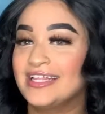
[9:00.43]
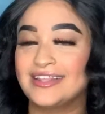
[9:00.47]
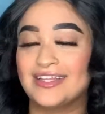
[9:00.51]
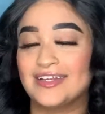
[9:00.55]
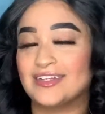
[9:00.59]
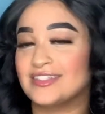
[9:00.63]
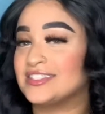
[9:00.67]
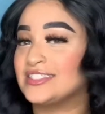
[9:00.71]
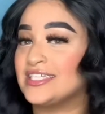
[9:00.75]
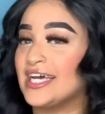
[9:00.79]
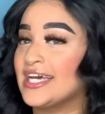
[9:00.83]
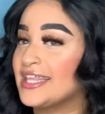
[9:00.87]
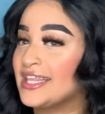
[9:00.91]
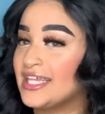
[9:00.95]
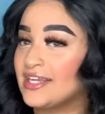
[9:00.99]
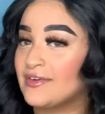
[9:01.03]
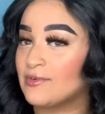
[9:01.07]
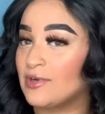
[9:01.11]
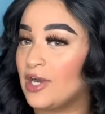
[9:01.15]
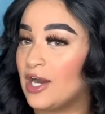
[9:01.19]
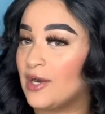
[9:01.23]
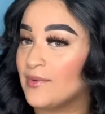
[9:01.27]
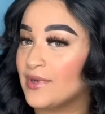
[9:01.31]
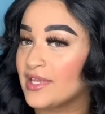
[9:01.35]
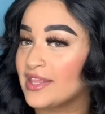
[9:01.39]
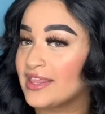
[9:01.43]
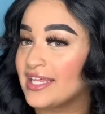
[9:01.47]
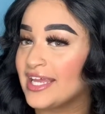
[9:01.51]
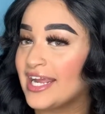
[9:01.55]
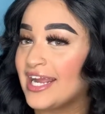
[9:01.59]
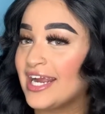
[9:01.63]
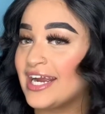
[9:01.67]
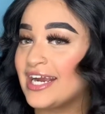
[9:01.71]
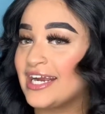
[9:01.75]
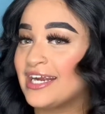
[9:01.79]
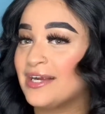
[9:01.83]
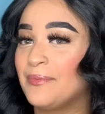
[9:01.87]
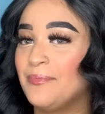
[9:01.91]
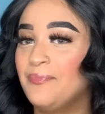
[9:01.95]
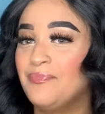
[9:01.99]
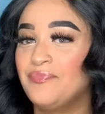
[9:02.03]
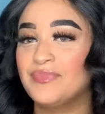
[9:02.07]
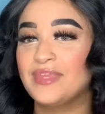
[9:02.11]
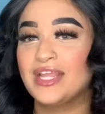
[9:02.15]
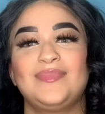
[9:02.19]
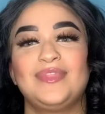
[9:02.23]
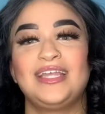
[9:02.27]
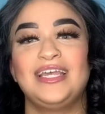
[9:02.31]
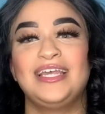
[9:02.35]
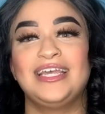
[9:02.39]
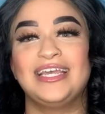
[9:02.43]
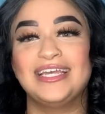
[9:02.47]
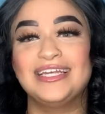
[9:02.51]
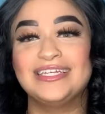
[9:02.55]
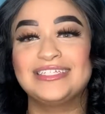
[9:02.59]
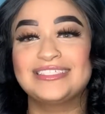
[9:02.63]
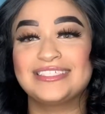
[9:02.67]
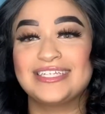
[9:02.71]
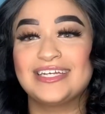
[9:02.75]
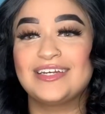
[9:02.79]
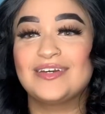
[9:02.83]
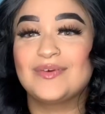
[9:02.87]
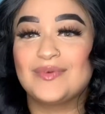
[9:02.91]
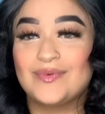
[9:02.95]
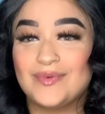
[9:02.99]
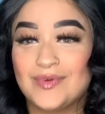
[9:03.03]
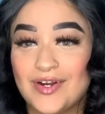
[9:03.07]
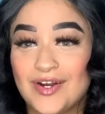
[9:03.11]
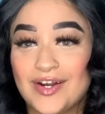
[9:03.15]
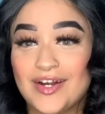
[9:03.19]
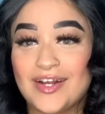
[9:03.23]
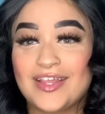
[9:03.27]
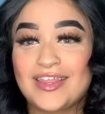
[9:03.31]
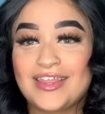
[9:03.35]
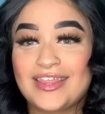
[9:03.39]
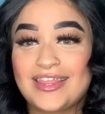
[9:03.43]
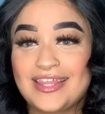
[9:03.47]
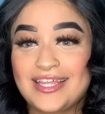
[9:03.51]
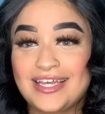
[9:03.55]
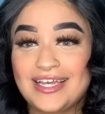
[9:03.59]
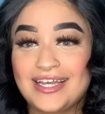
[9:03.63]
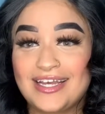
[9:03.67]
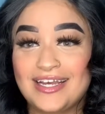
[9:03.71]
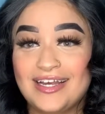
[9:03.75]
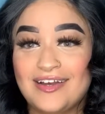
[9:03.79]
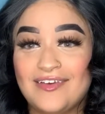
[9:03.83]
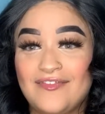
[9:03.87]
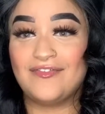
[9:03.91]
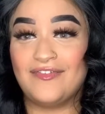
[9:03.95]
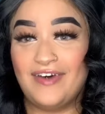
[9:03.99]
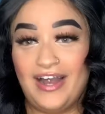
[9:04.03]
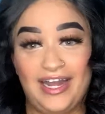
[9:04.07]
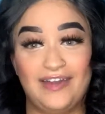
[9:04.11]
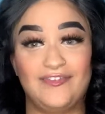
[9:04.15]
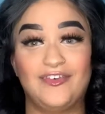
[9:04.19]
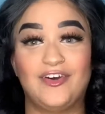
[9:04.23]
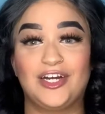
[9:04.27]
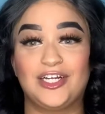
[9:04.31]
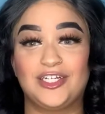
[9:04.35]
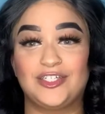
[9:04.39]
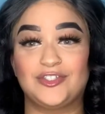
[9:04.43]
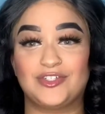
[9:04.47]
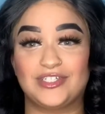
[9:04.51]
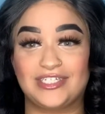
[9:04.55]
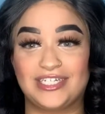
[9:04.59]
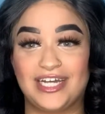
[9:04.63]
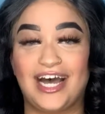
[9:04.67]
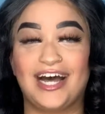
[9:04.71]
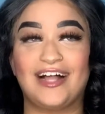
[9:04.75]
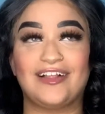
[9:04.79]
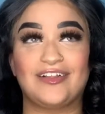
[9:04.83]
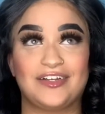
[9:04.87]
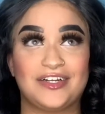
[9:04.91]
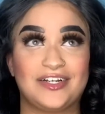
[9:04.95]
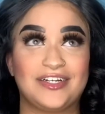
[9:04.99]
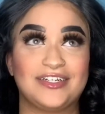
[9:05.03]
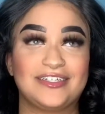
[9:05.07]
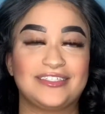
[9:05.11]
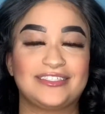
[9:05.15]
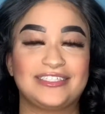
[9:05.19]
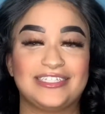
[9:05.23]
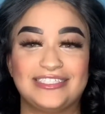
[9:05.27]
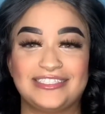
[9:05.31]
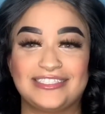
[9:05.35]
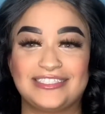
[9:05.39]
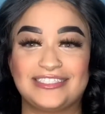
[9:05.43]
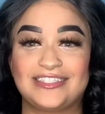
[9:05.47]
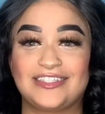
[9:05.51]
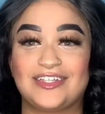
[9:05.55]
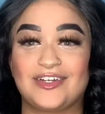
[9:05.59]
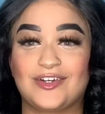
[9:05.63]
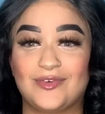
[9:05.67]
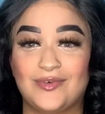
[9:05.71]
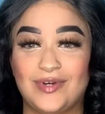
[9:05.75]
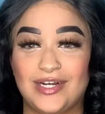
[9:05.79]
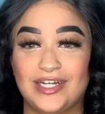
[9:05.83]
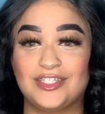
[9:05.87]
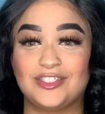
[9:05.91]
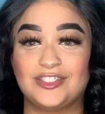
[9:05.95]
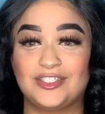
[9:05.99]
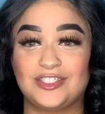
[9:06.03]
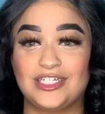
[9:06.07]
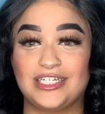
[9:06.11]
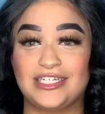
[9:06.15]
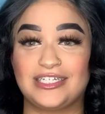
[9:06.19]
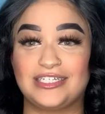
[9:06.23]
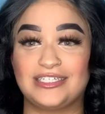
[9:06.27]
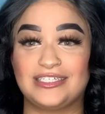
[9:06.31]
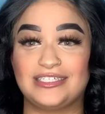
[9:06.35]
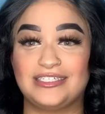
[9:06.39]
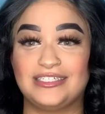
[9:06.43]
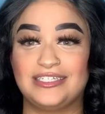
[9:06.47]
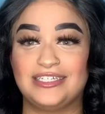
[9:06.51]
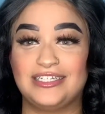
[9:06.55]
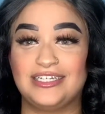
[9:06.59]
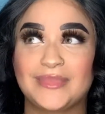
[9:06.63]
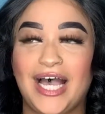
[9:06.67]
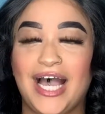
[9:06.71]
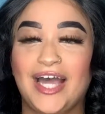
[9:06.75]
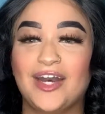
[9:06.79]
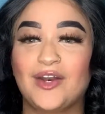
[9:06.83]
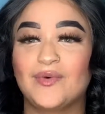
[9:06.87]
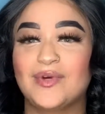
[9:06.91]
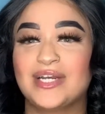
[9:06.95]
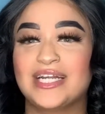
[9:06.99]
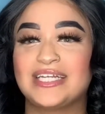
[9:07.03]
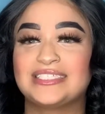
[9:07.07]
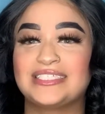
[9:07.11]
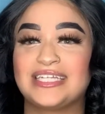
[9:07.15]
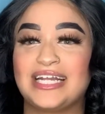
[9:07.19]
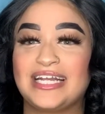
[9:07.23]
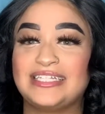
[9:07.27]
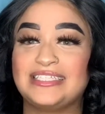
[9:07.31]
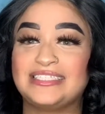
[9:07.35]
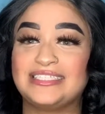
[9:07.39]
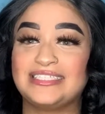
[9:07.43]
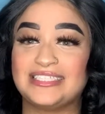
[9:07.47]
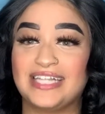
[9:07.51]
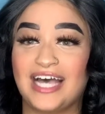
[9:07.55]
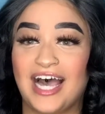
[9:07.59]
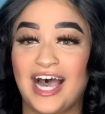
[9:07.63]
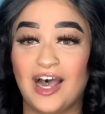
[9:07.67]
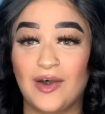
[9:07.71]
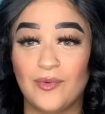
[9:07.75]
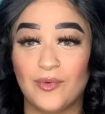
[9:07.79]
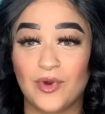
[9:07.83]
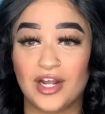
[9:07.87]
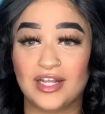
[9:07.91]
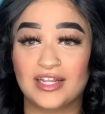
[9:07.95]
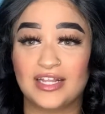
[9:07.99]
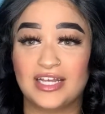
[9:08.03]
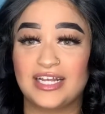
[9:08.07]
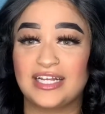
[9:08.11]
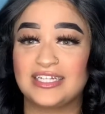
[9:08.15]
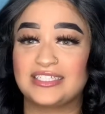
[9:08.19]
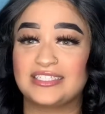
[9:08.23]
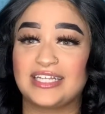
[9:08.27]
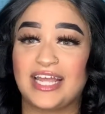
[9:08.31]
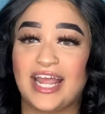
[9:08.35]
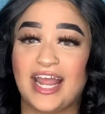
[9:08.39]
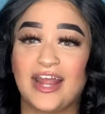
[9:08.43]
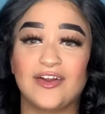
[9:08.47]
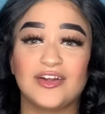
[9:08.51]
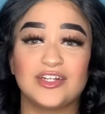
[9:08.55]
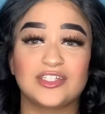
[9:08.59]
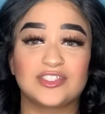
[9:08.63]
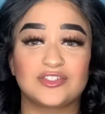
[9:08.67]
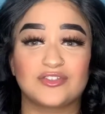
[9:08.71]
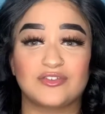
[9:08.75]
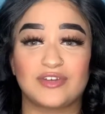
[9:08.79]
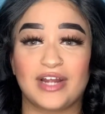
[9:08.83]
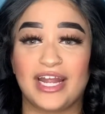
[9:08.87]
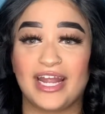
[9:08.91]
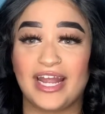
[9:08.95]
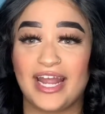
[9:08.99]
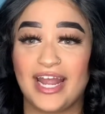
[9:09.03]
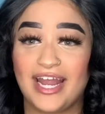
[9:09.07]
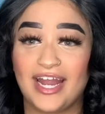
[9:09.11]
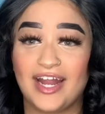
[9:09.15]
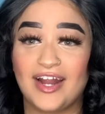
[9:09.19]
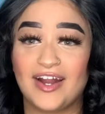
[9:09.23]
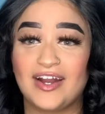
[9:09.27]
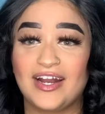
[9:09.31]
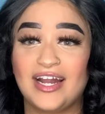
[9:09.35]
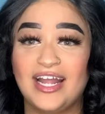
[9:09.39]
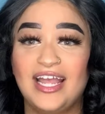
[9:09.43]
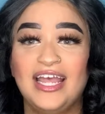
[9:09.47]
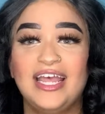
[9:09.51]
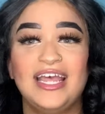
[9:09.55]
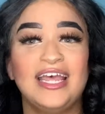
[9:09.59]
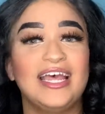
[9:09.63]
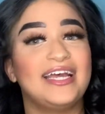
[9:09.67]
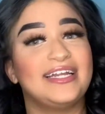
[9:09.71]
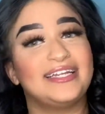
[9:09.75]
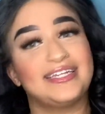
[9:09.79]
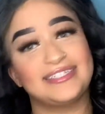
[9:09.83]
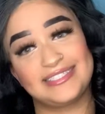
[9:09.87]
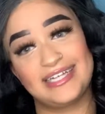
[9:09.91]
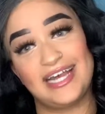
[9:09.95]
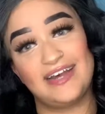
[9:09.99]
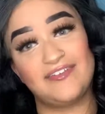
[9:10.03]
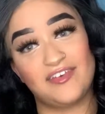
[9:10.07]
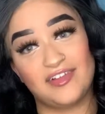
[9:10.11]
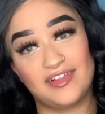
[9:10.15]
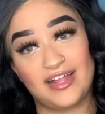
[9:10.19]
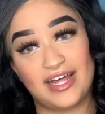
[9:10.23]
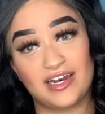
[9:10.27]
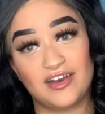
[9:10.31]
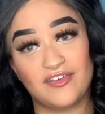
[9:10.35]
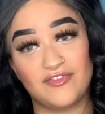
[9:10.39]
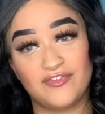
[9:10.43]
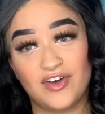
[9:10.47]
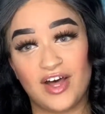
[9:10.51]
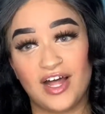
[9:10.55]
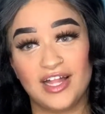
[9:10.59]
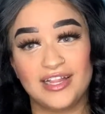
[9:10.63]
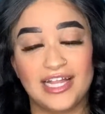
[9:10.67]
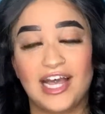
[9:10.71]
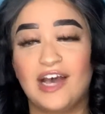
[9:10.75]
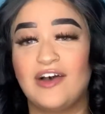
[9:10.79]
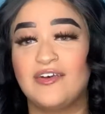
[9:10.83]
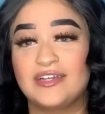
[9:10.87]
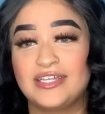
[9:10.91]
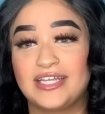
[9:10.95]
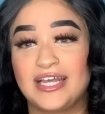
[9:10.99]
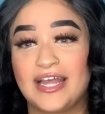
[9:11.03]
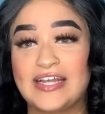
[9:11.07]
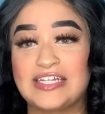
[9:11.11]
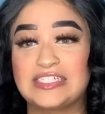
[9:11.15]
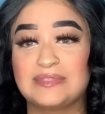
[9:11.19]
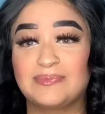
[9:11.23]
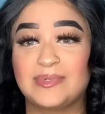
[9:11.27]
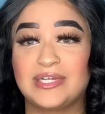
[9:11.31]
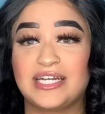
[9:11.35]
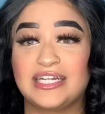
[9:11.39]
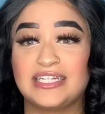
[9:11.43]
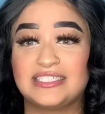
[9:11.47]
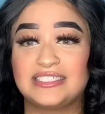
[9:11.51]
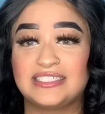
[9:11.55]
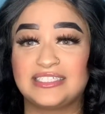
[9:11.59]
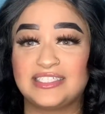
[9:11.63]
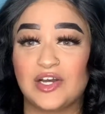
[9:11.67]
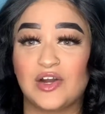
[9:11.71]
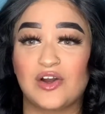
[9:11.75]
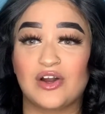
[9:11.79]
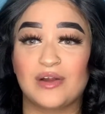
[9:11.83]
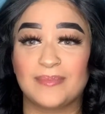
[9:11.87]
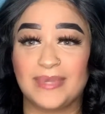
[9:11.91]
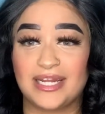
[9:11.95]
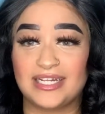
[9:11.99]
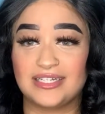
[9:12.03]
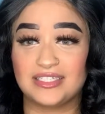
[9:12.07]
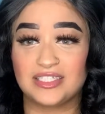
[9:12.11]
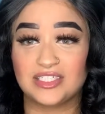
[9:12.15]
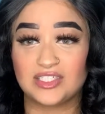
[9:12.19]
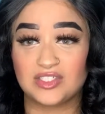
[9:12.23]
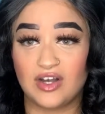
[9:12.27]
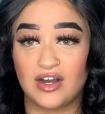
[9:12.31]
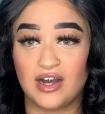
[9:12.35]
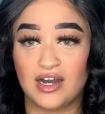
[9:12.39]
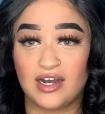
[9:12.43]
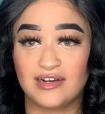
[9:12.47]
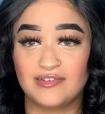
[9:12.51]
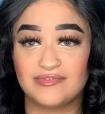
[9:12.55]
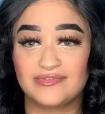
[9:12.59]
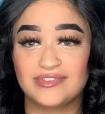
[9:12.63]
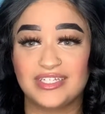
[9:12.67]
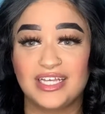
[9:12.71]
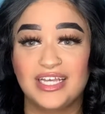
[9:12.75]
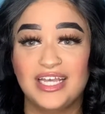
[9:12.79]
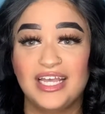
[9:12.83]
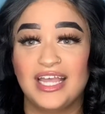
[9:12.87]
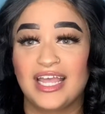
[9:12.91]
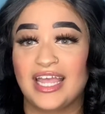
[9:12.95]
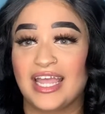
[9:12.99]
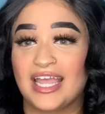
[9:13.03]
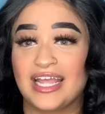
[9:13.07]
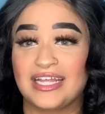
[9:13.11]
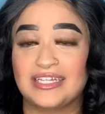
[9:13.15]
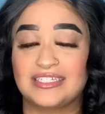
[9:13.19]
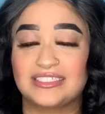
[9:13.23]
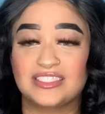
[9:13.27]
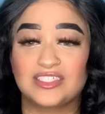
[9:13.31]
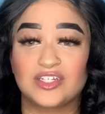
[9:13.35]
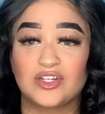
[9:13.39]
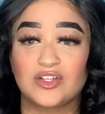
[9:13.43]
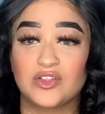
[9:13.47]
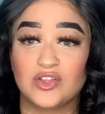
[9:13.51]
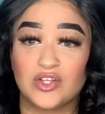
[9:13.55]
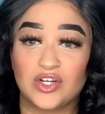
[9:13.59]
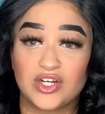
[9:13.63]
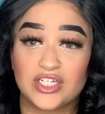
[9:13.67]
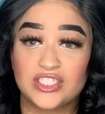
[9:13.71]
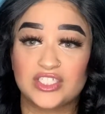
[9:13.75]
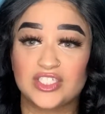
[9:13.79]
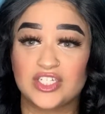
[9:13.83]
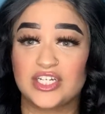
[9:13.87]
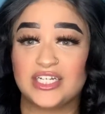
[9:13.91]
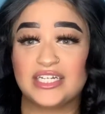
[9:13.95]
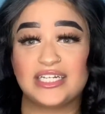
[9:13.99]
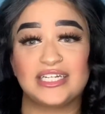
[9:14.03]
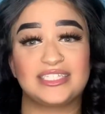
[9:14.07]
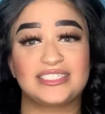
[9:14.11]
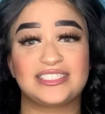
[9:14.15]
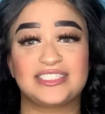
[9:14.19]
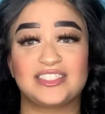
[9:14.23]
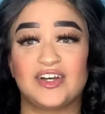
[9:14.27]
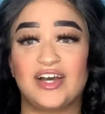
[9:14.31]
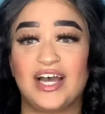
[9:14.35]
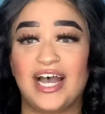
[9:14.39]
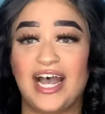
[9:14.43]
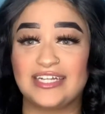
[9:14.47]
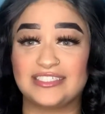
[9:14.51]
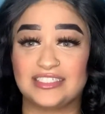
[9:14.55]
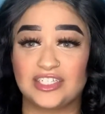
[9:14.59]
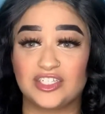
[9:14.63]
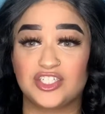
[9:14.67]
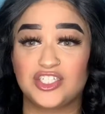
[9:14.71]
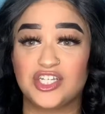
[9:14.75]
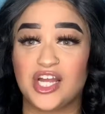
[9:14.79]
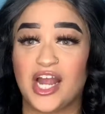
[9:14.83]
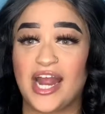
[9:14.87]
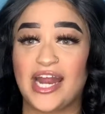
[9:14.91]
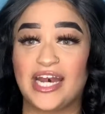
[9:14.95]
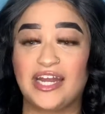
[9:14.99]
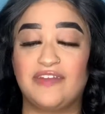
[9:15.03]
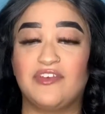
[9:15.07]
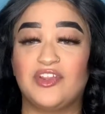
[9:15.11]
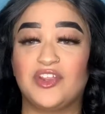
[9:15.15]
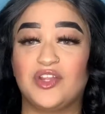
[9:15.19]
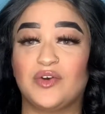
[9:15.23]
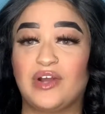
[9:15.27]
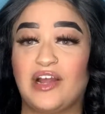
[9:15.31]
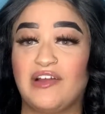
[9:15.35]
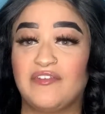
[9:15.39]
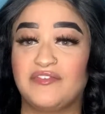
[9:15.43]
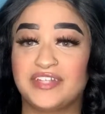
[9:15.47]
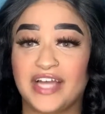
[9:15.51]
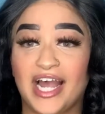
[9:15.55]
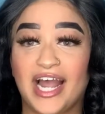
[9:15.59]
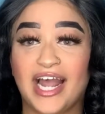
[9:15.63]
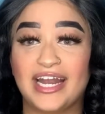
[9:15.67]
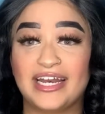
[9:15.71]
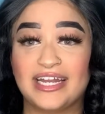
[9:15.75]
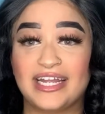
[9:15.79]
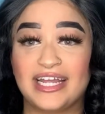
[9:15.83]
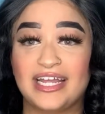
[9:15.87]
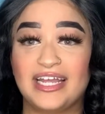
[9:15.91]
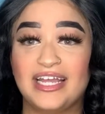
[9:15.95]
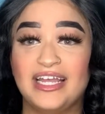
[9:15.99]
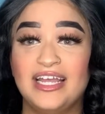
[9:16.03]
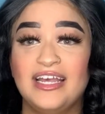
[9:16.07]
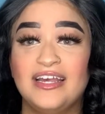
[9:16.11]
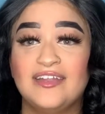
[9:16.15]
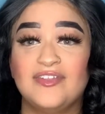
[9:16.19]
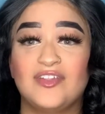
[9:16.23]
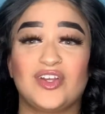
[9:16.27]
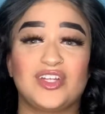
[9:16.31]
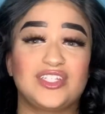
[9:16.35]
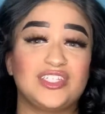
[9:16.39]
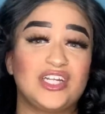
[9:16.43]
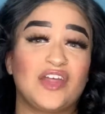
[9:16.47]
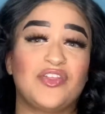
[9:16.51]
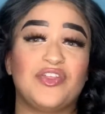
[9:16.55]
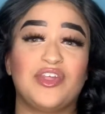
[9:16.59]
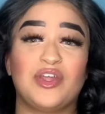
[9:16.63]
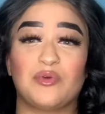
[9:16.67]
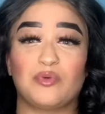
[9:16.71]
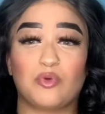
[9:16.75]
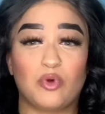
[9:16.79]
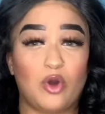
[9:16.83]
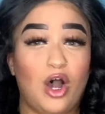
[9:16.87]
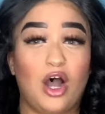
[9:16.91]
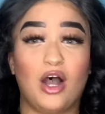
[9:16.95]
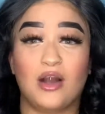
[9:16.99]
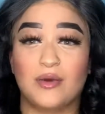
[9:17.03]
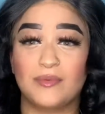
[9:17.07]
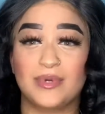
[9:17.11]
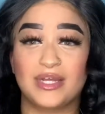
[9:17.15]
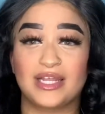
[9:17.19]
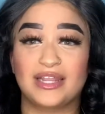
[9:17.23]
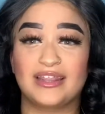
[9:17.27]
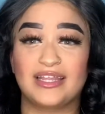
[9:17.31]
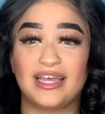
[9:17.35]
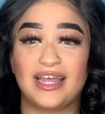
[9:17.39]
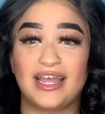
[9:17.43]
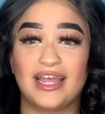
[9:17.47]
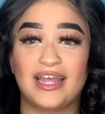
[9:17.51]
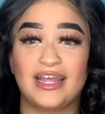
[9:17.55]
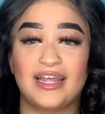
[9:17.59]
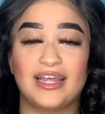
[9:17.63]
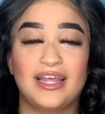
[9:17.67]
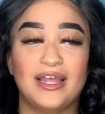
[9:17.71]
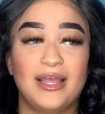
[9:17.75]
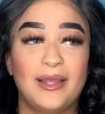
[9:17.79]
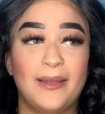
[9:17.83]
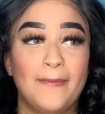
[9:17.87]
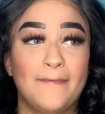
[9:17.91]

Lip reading: There's nothing wrong with the hair. Is it worth $500 is the question. I don't want to say it's not worth it, because the hair is great hair. It does have a lot of fallout, yes, but it still remains soft. It still looks good. It still has its shine, even though I've dyed it. There's nothing wrong with it.